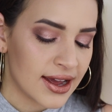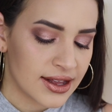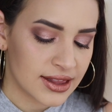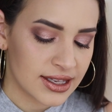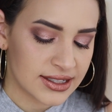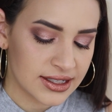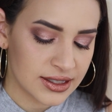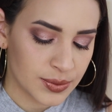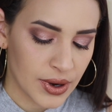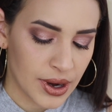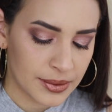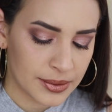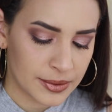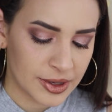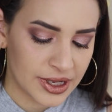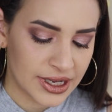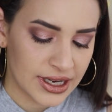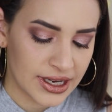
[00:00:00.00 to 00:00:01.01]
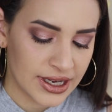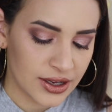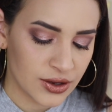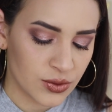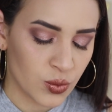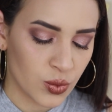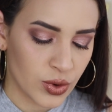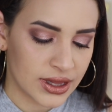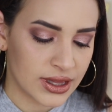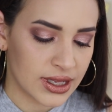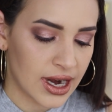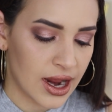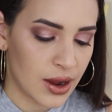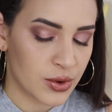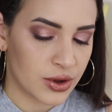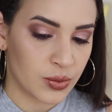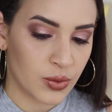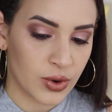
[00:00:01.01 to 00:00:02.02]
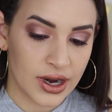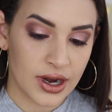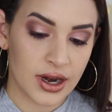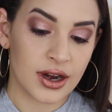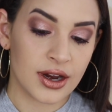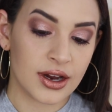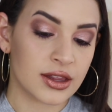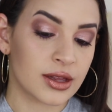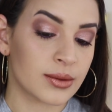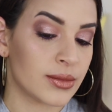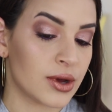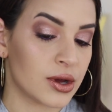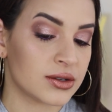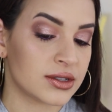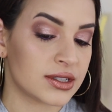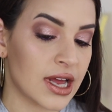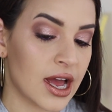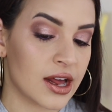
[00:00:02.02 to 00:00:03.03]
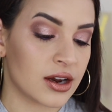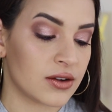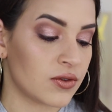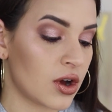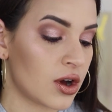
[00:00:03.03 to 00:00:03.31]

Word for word: this is probably one that I would wear the most out of